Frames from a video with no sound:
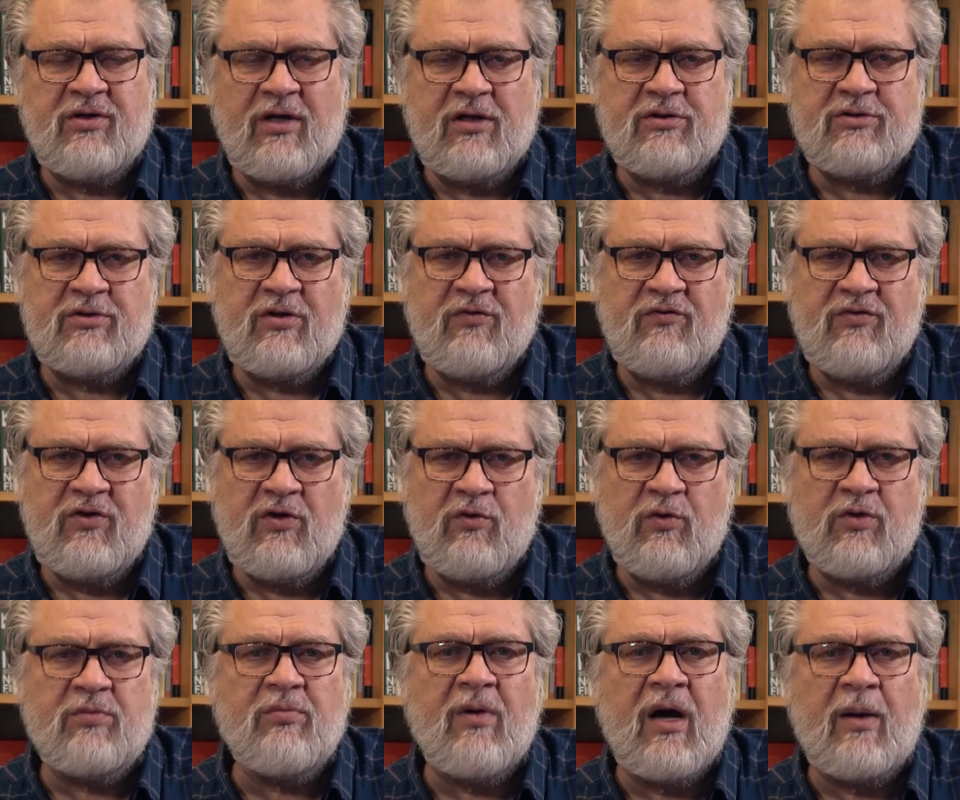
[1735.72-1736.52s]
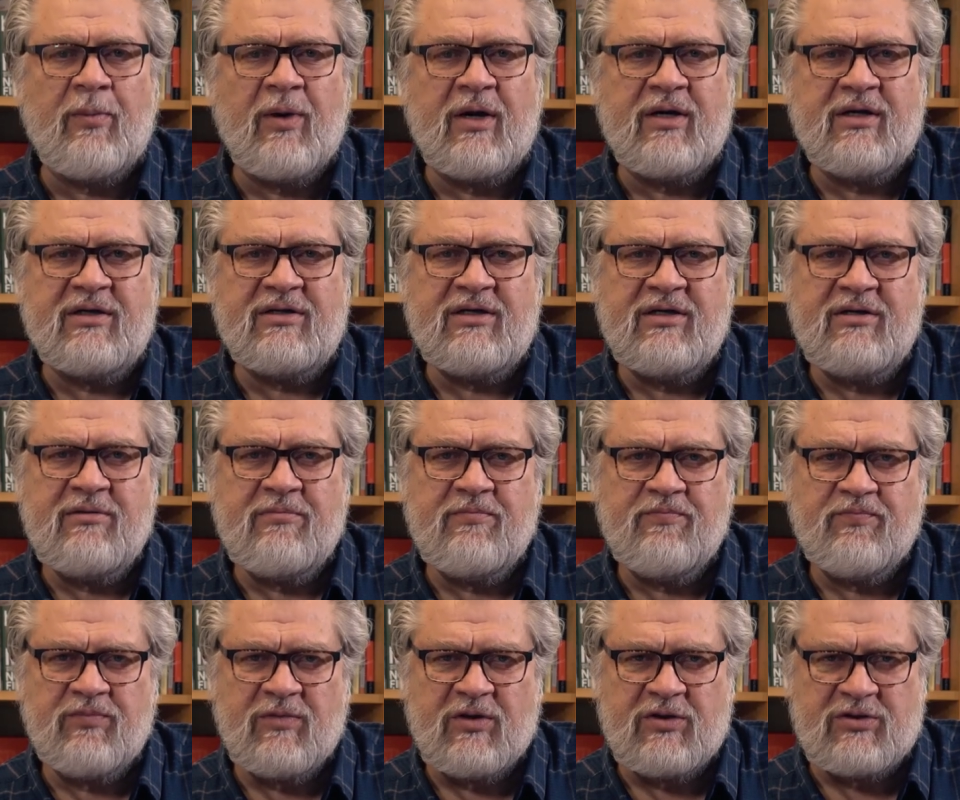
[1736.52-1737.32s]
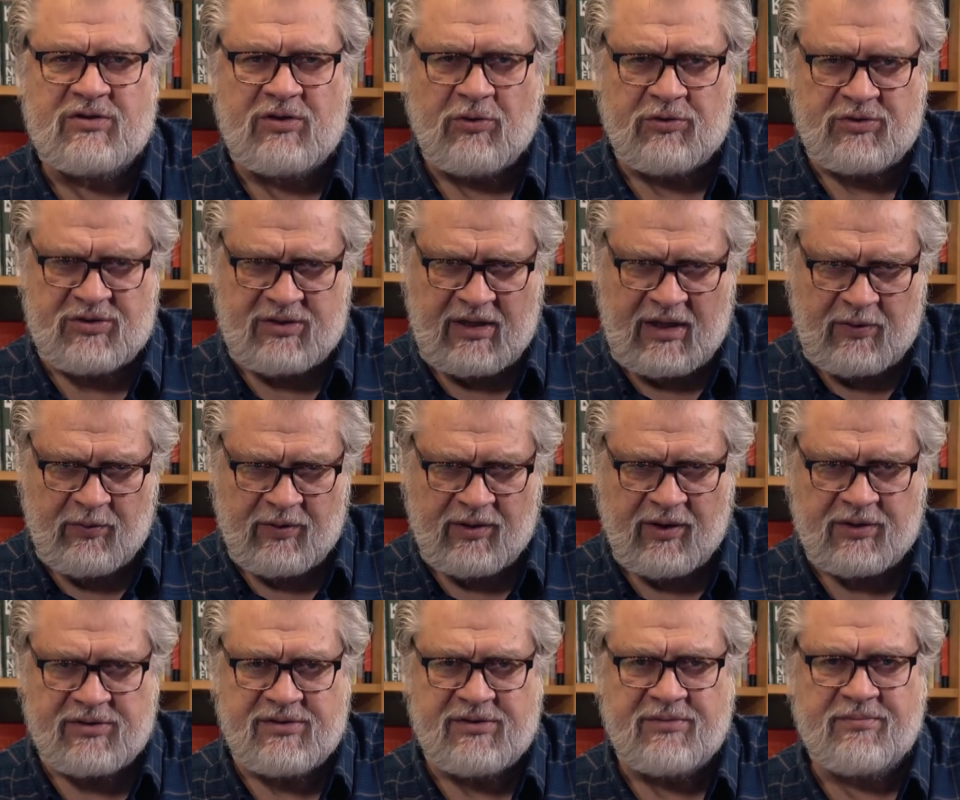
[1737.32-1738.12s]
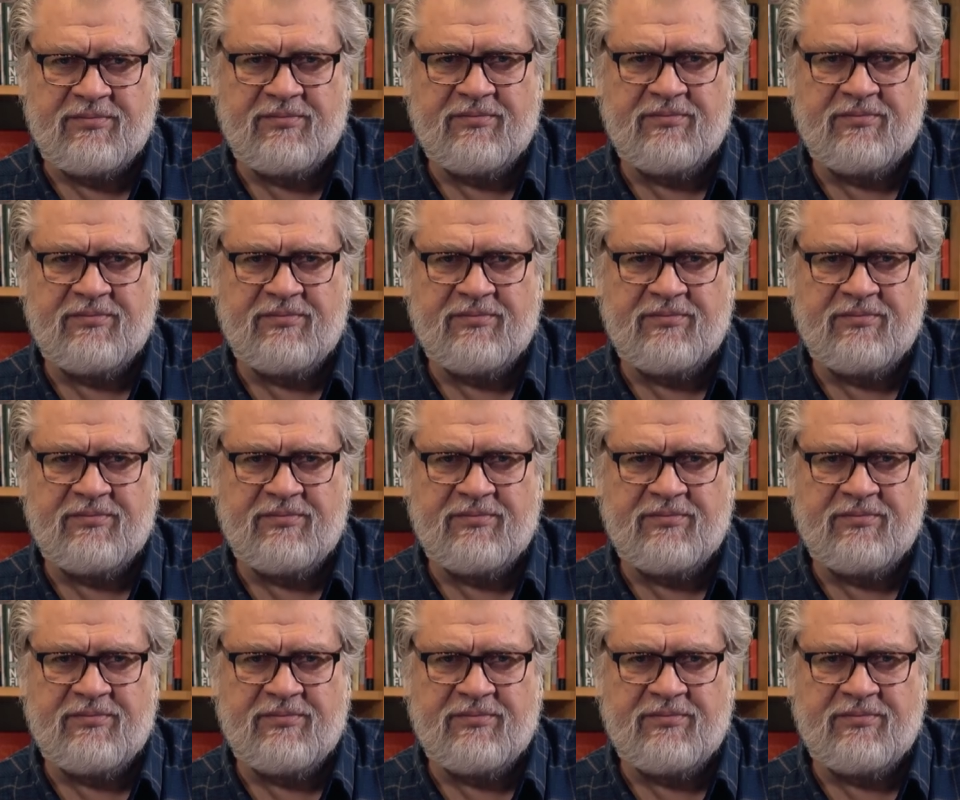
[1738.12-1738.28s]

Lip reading: the interview with Mama Edie, so stay with us.